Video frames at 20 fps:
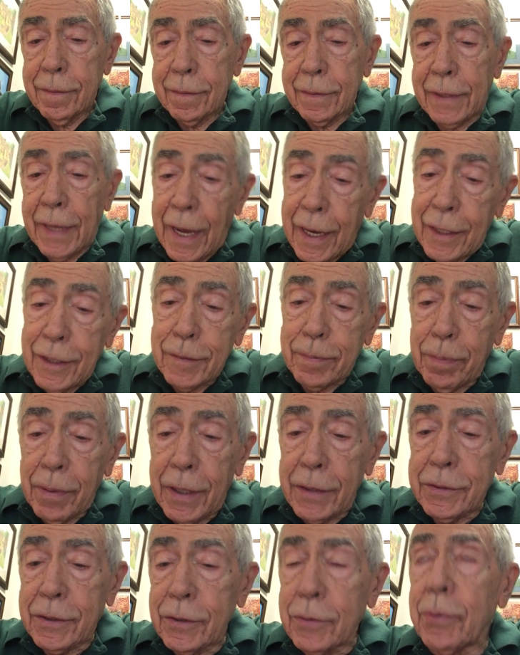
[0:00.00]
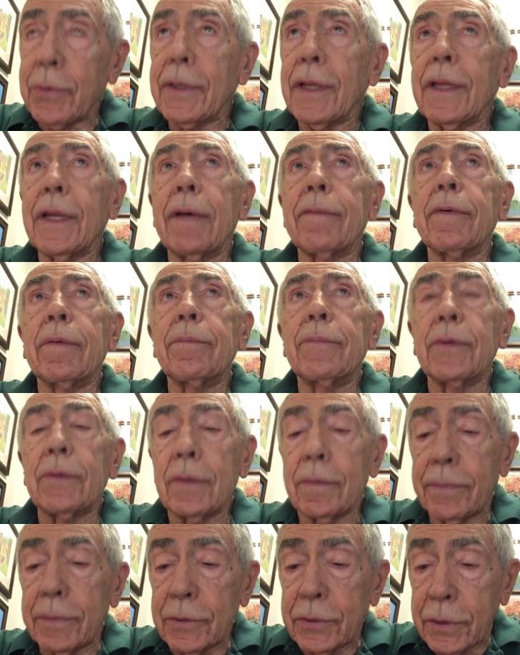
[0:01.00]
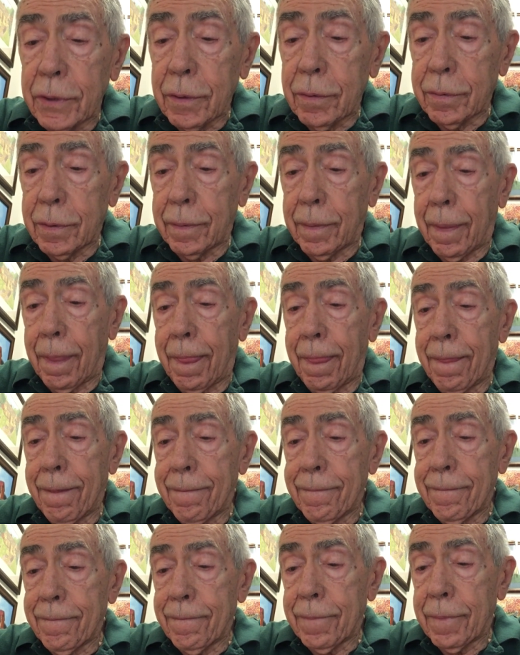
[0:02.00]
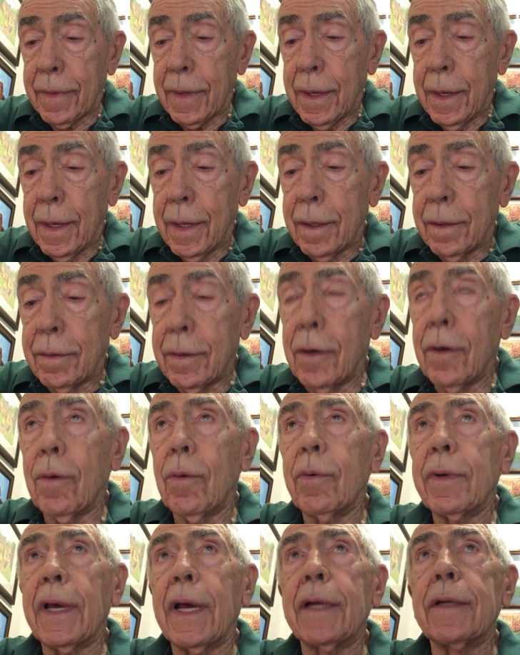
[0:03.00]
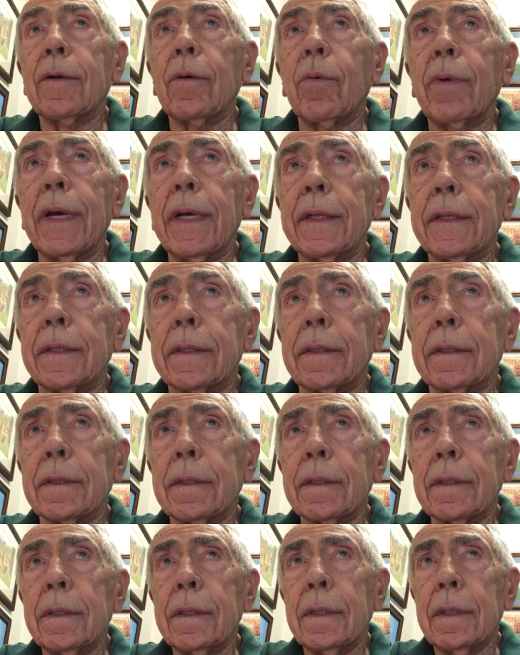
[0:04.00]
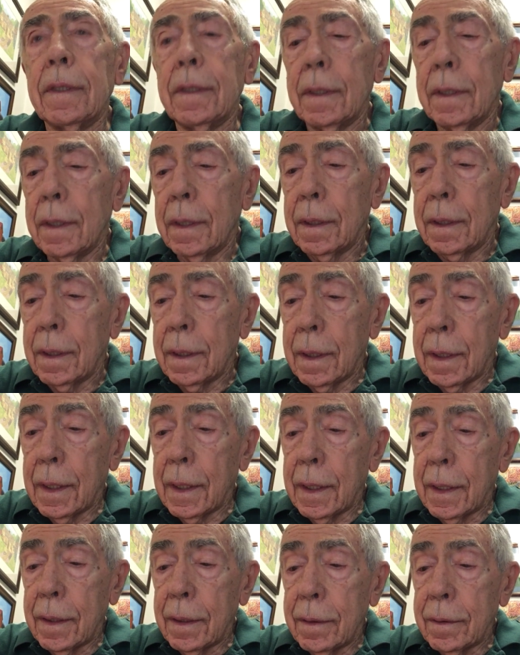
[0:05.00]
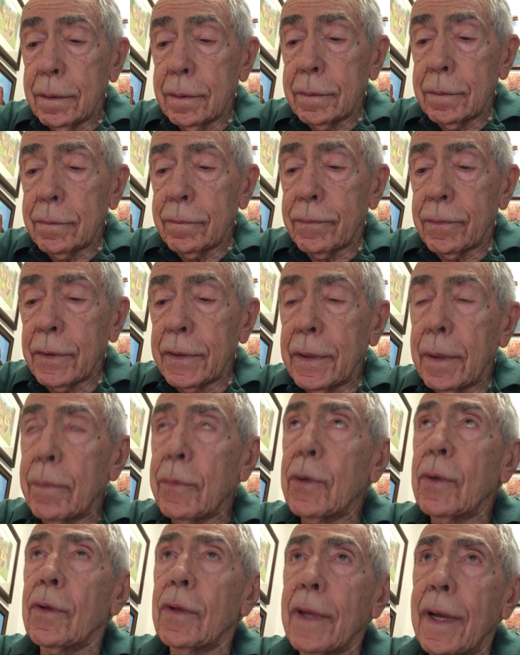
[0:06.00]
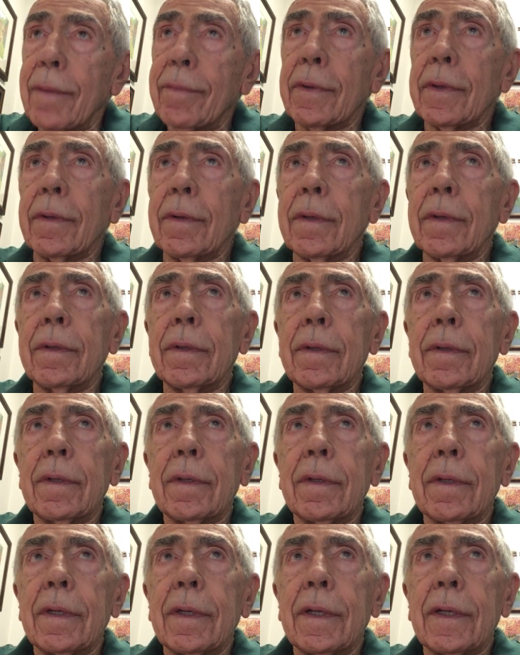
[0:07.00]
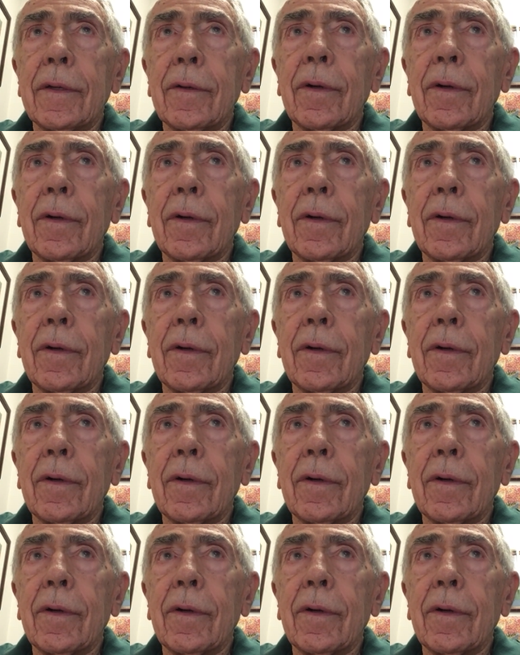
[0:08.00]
God has blessed us with 11 beautiful children. You know, we had to wait for number 11 in